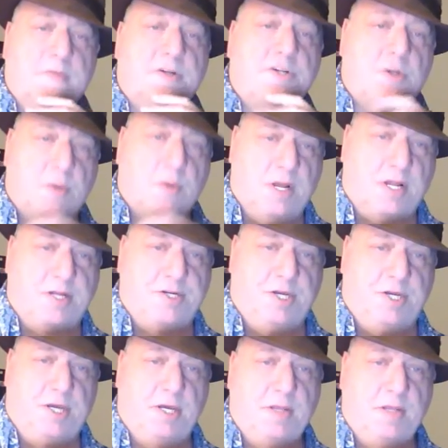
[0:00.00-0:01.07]
of a
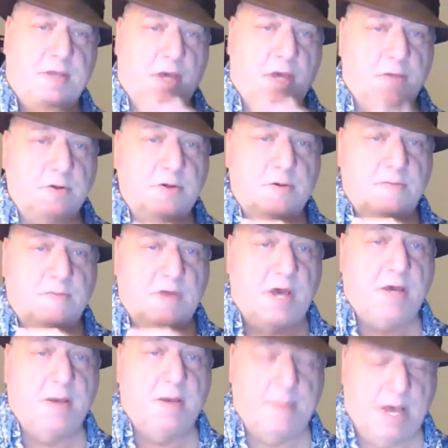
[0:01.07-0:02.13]
trilogy. The other two have
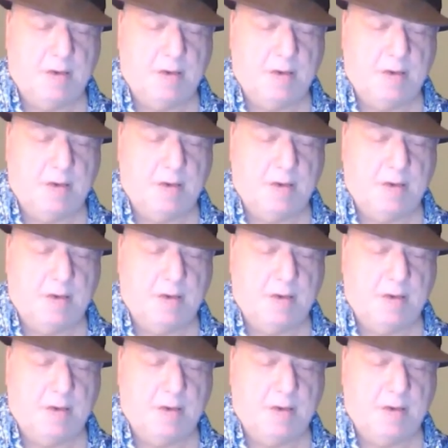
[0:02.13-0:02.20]
not come